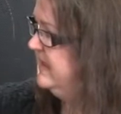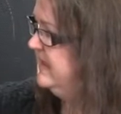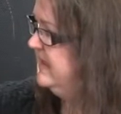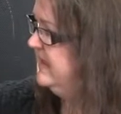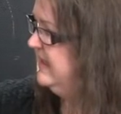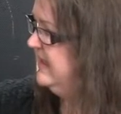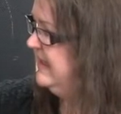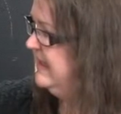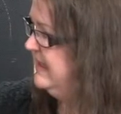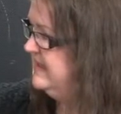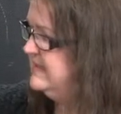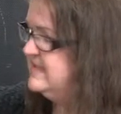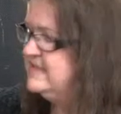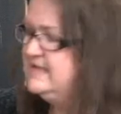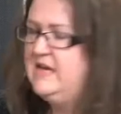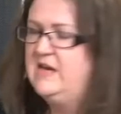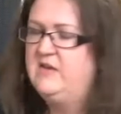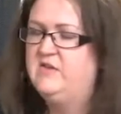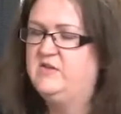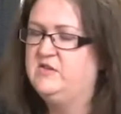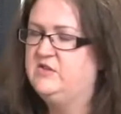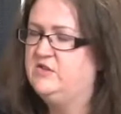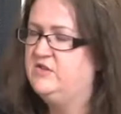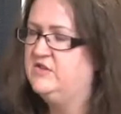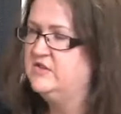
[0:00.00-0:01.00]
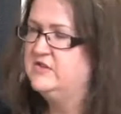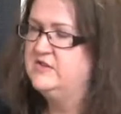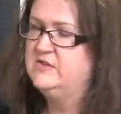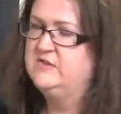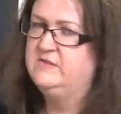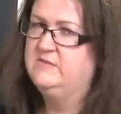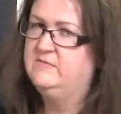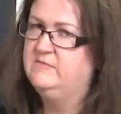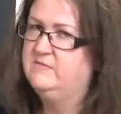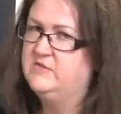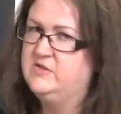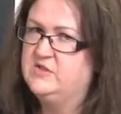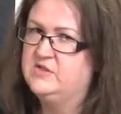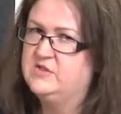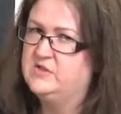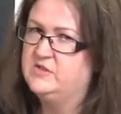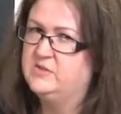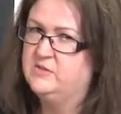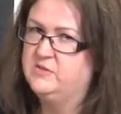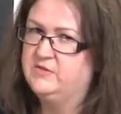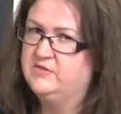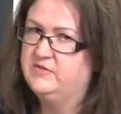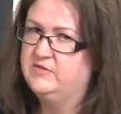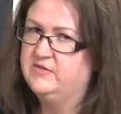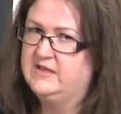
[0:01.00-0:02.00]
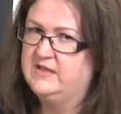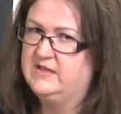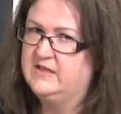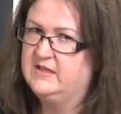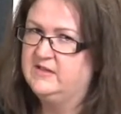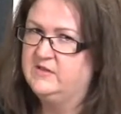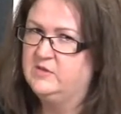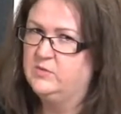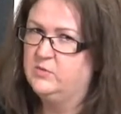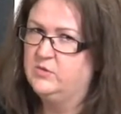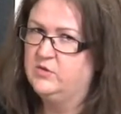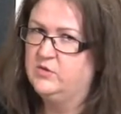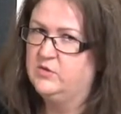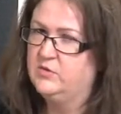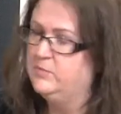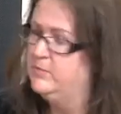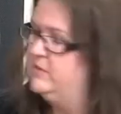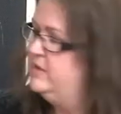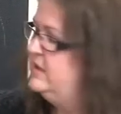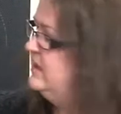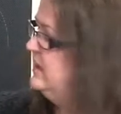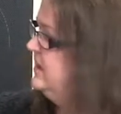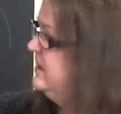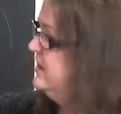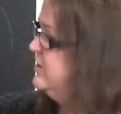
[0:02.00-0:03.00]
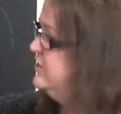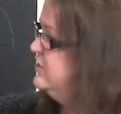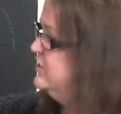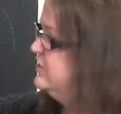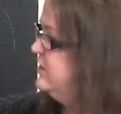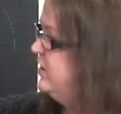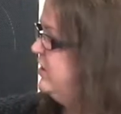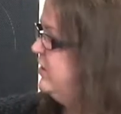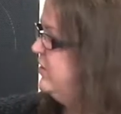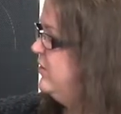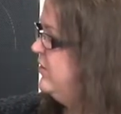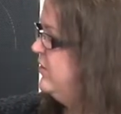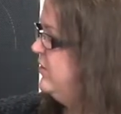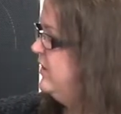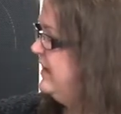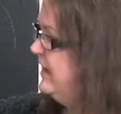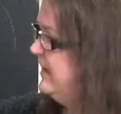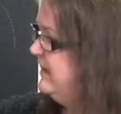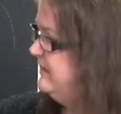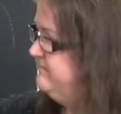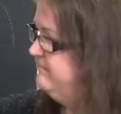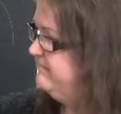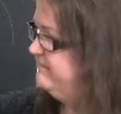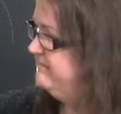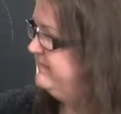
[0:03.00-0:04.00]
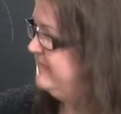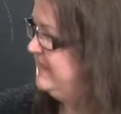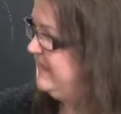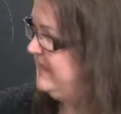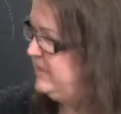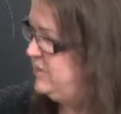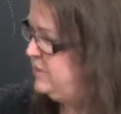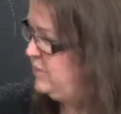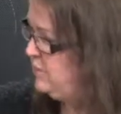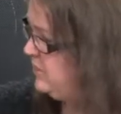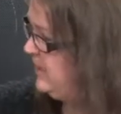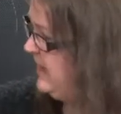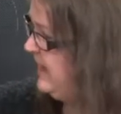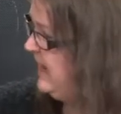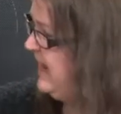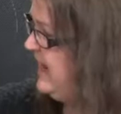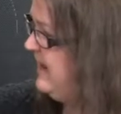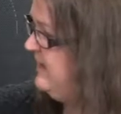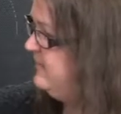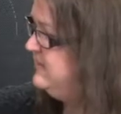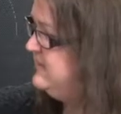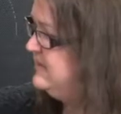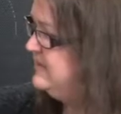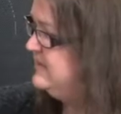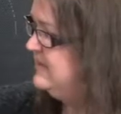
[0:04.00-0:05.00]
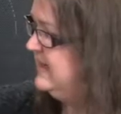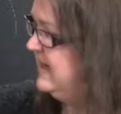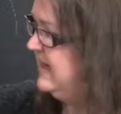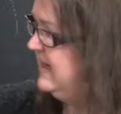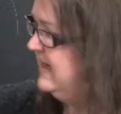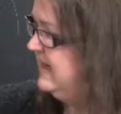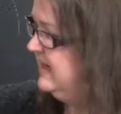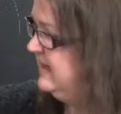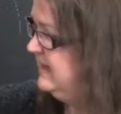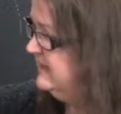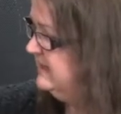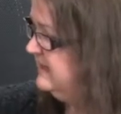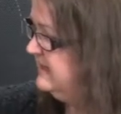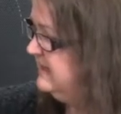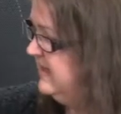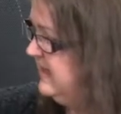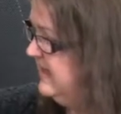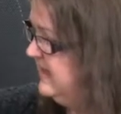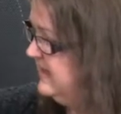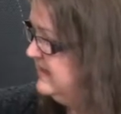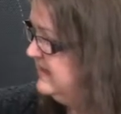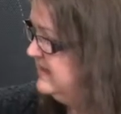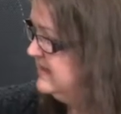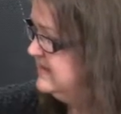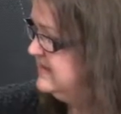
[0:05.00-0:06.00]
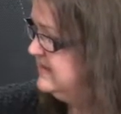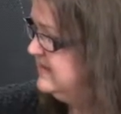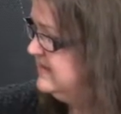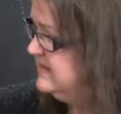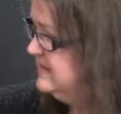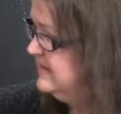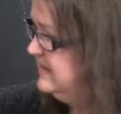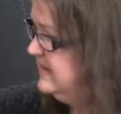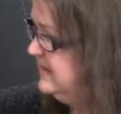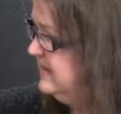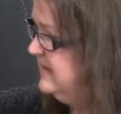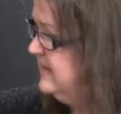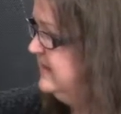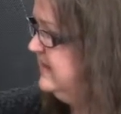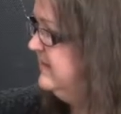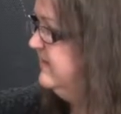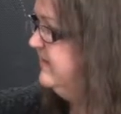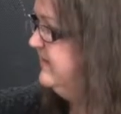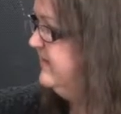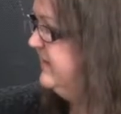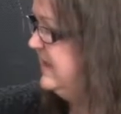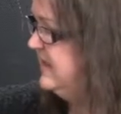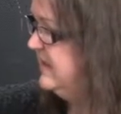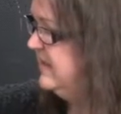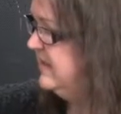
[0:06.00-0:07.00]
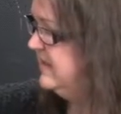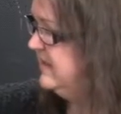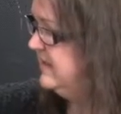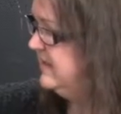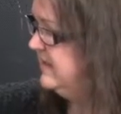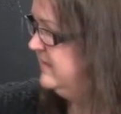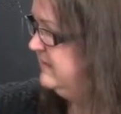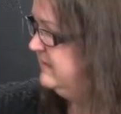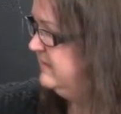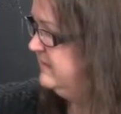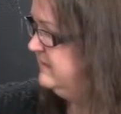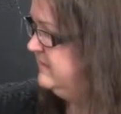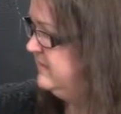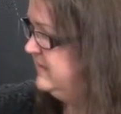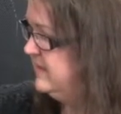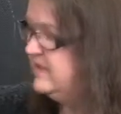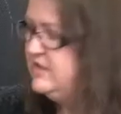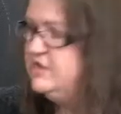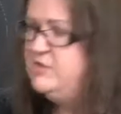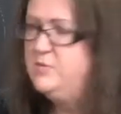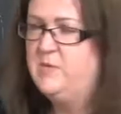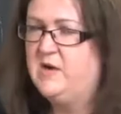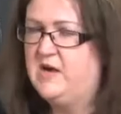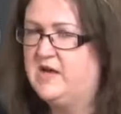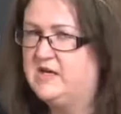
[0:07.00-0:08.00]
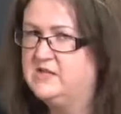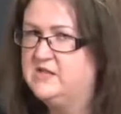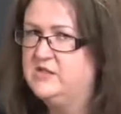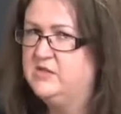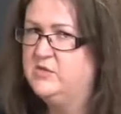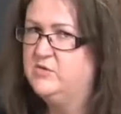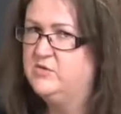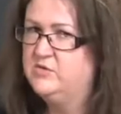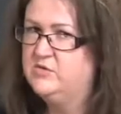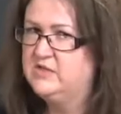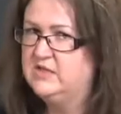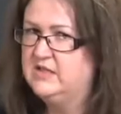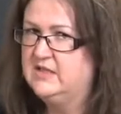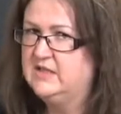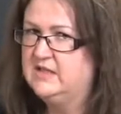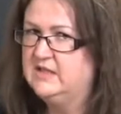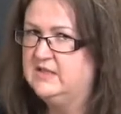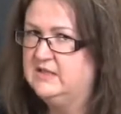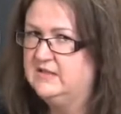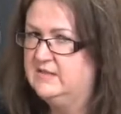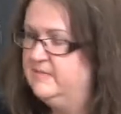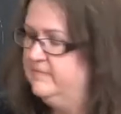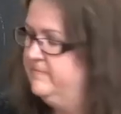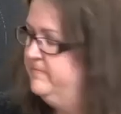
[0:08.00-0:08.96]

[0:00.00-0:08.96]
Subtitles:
it sounded just terrific in the room. So, you know, I have to say that the ZT Lunchbox Acoustic